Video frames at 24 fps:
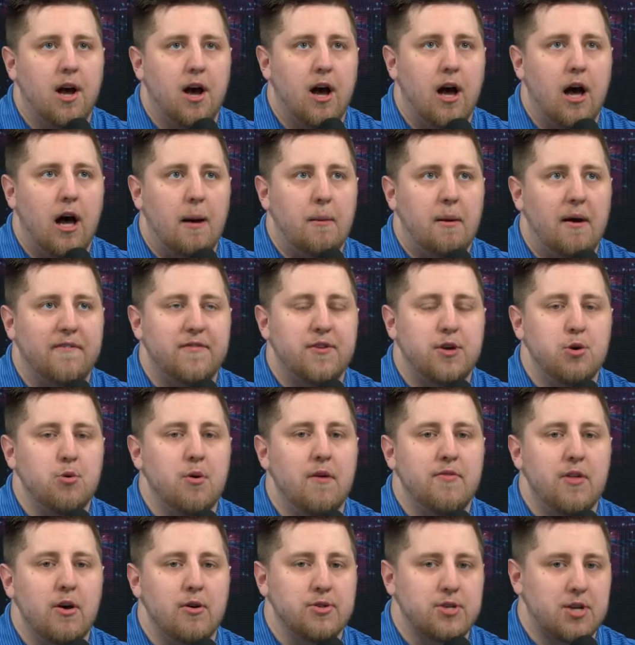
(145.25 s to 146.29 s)
a few of
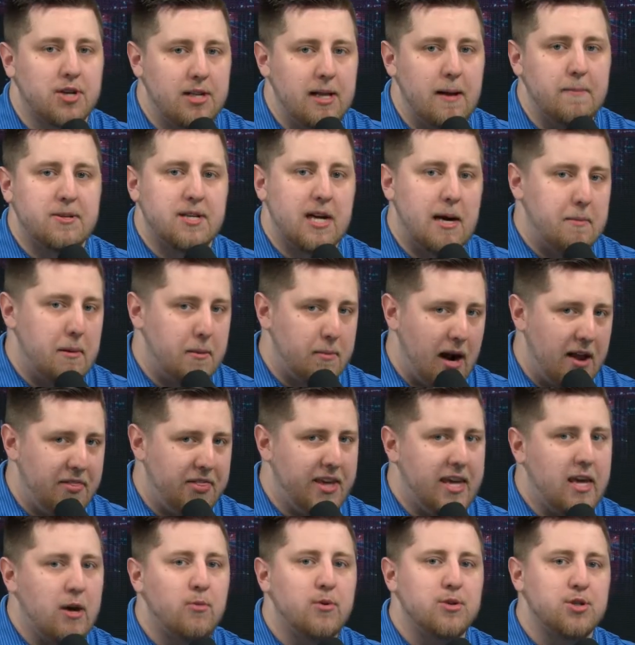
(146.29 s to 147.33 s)
those clips, and I remember, I
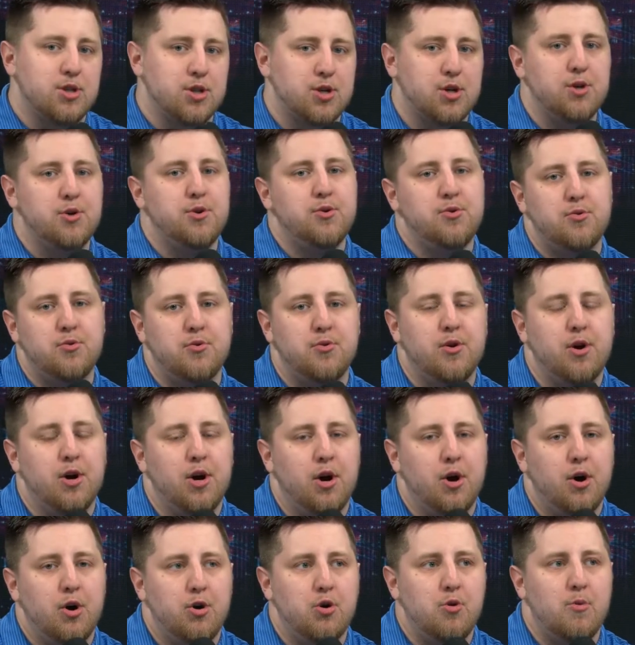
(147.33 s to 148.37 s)
think it was you
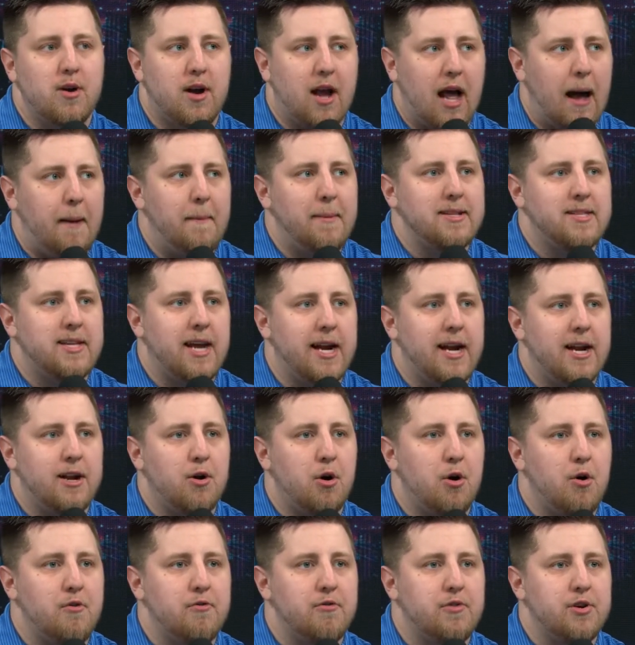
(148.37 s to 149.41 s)
who commentated
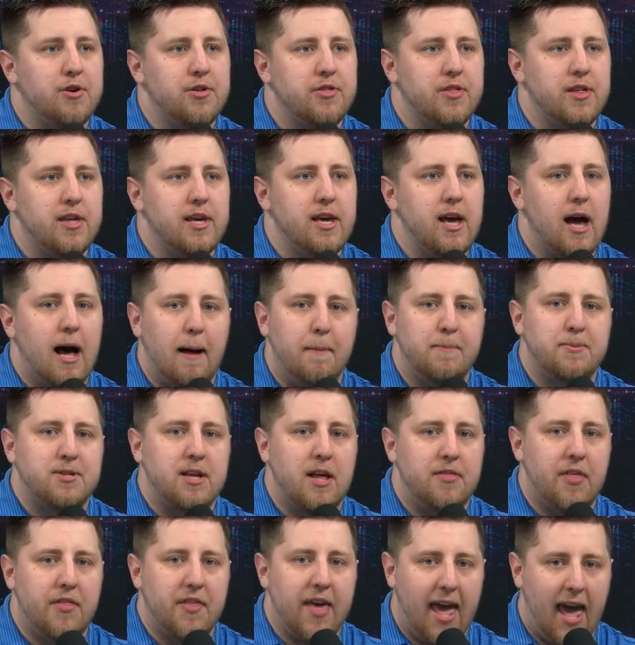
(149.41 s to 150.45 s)
over the upset
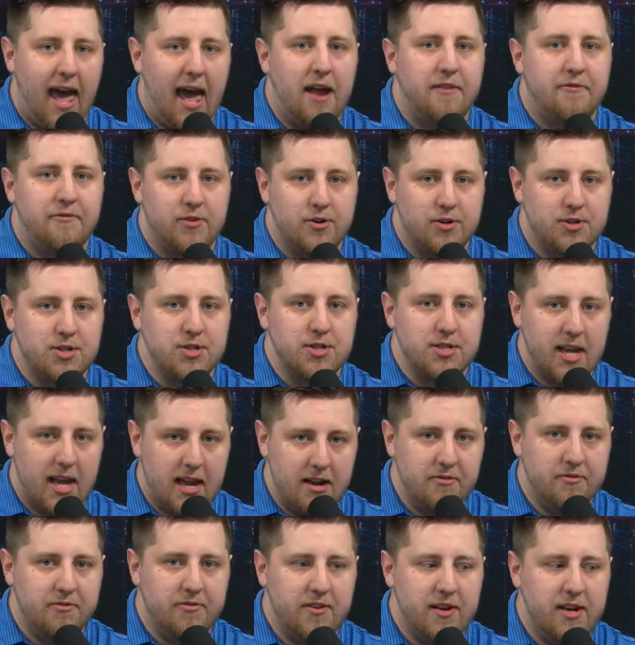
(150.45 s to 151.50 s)
that they had versus
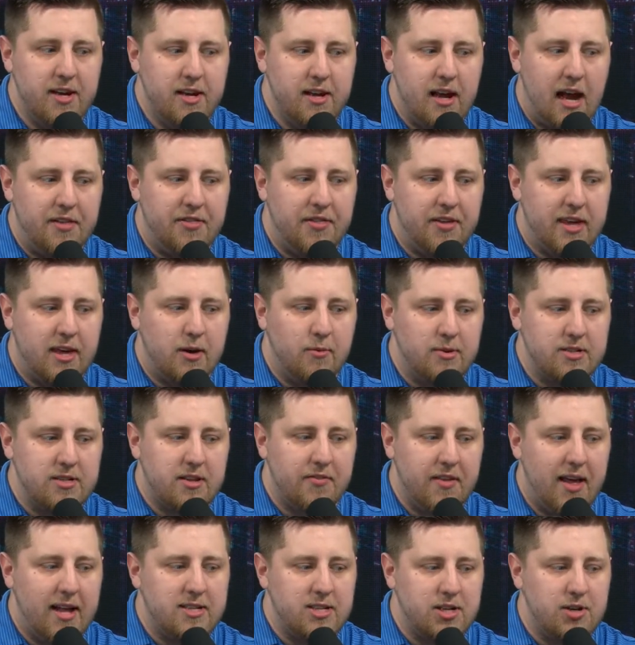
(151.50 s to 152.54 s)
Envy. I think it was in
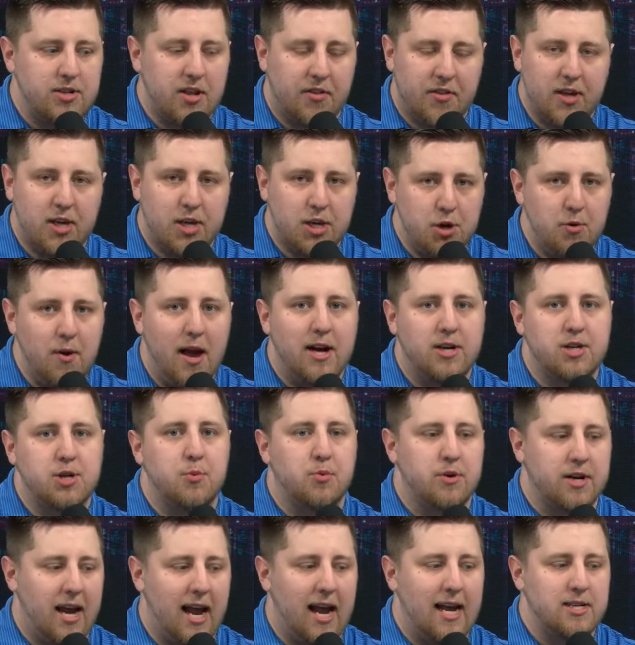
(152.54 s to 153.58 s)
that series. I think you actually were
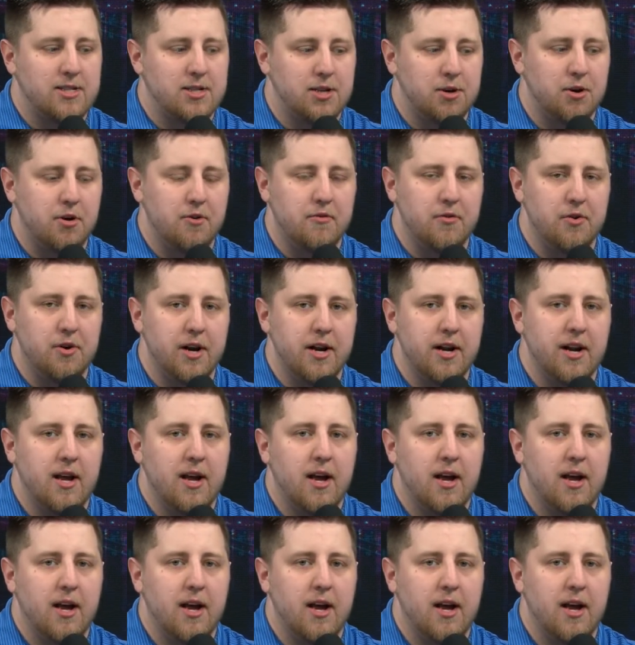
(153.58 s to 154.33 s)
casting over it,